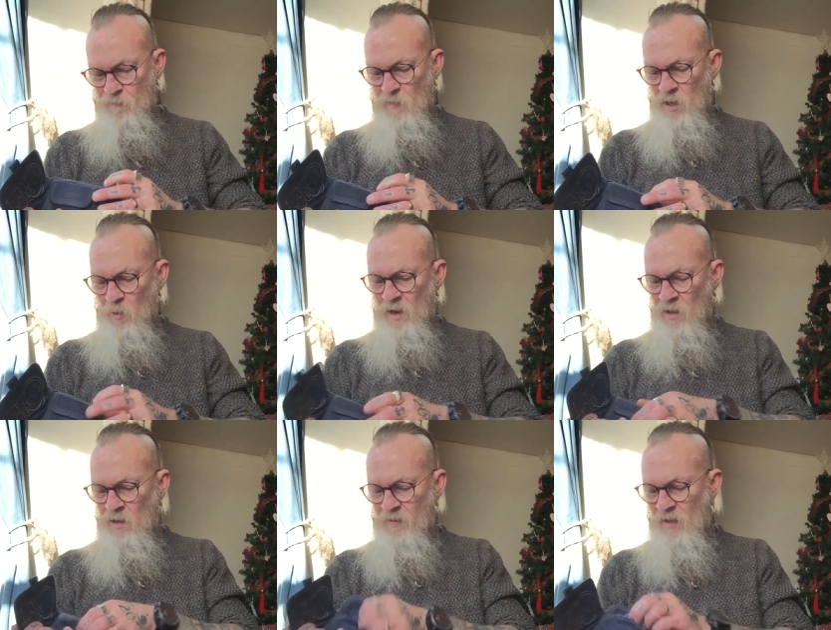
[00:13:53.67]
Anyway,
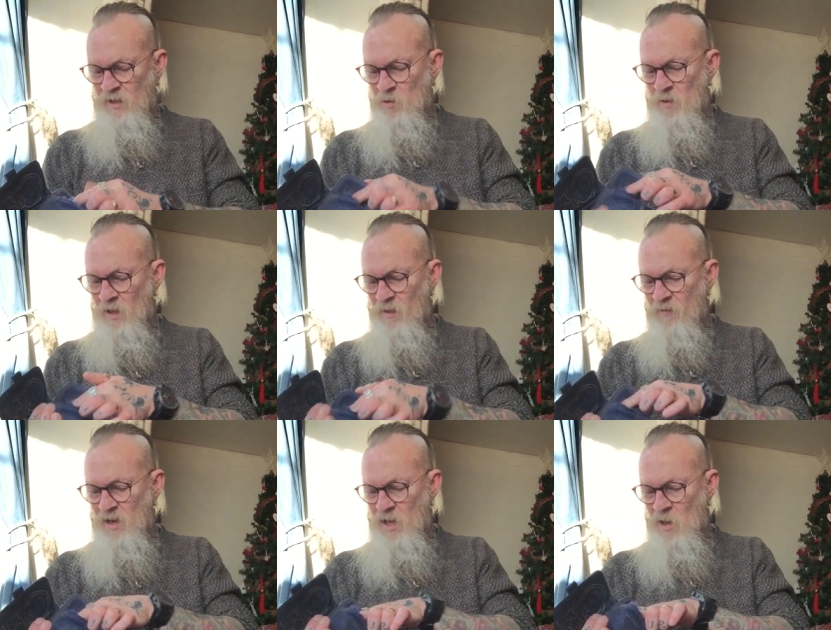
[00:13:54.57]
I'll leave that to another
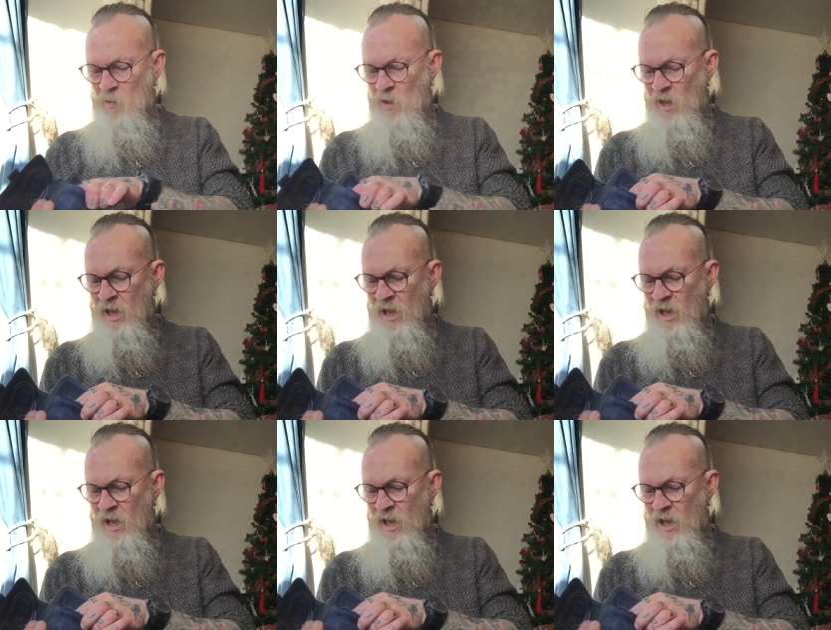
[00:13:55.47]
video.